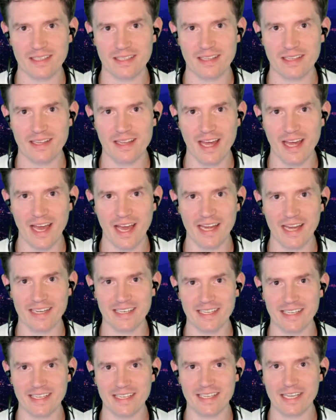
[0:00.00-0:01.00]
that
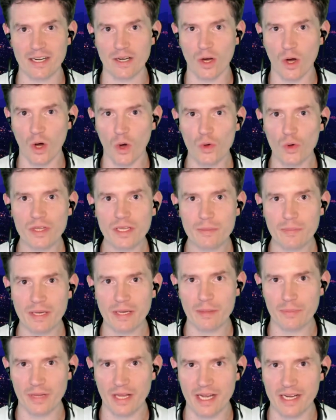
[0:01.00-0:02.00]
it can only be
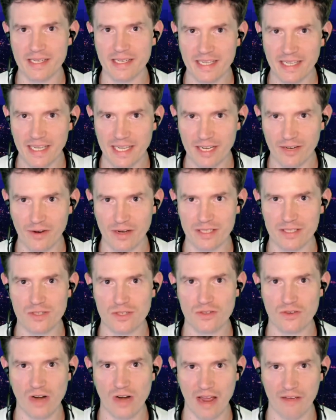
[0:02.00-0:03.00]
applied to egress
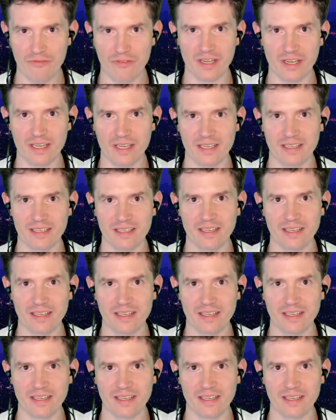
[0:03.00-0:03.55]
traffic.